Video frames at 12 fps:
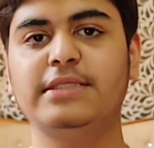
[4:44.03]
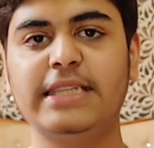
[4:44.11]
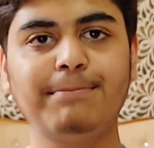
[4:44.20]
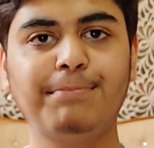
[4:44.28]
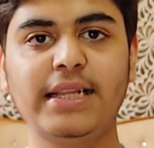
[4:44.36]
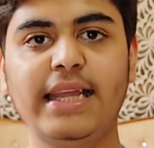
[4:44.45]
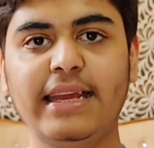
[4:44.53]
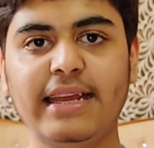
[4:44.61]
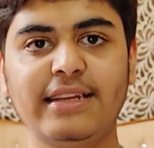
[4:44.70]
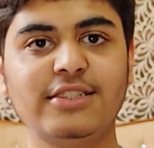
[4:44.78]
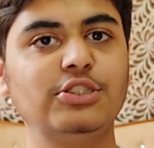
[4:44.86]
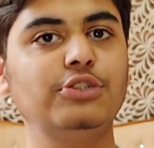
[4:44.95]
simple thing
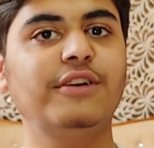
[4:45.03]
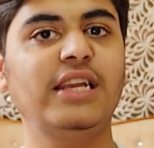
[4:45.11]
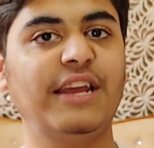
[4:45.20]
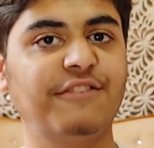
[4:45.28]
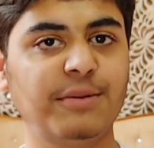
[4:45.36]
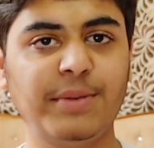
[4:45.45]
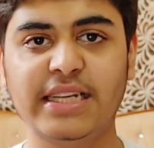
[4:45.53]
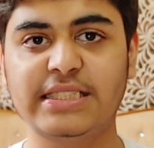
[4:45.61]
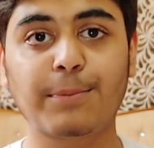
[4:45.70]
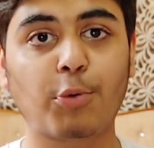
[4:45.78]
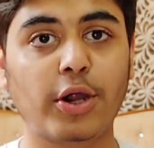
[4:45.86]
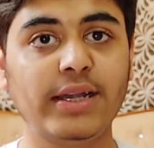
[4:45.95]
is, you will never be
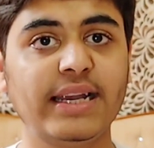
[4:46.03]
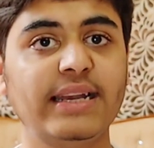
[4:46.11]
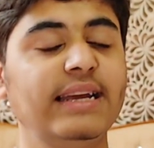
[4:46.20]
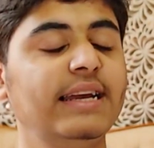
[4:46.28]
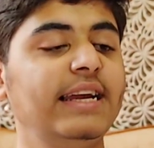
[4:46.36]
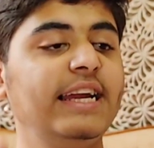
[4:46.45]
disappointed.